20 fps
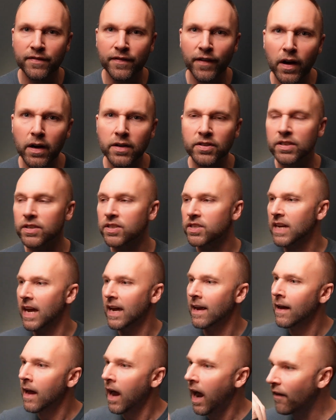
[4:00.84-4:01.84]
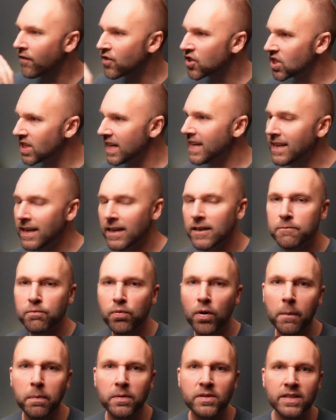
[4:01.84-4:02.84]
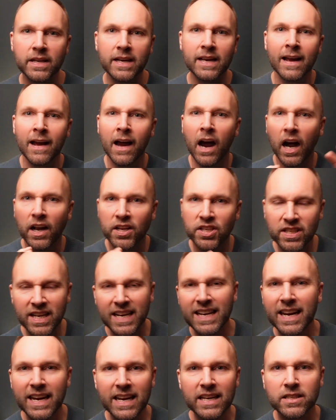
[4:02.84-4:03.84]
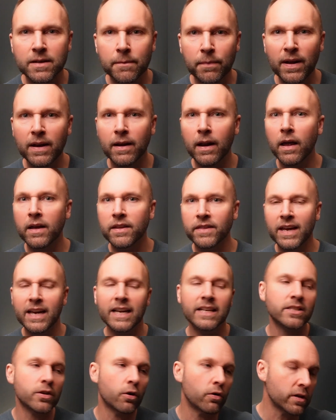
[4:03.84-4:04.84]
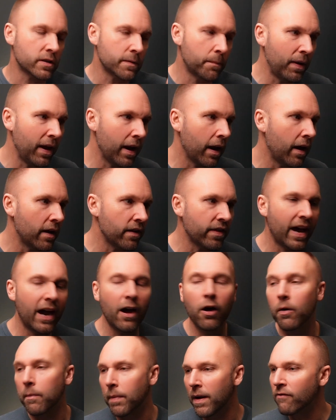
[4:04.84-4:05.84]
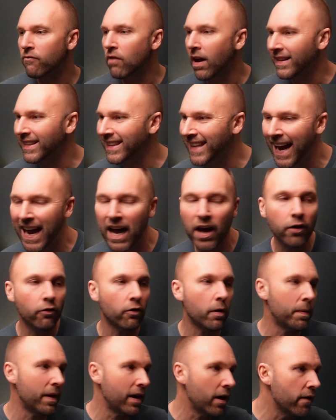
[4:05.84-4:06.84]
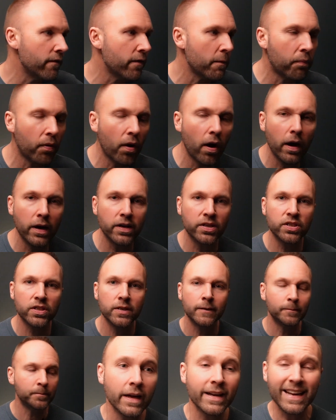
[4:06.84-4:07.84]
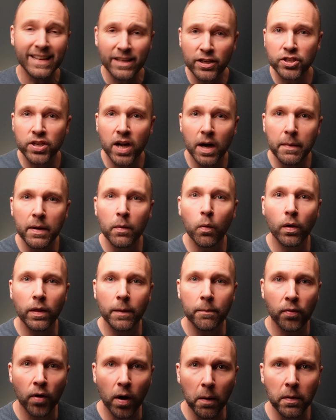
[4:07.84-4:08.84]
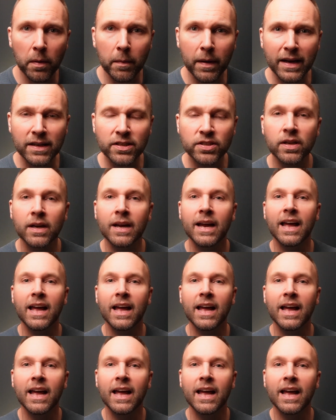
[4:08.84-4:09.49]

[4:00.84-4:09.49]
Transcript: first and saying, I've seen this property, I see that it's a bit like this, or it's a bit like that, or a bit run down, or a bit overpriced, can you tell me what the problem is?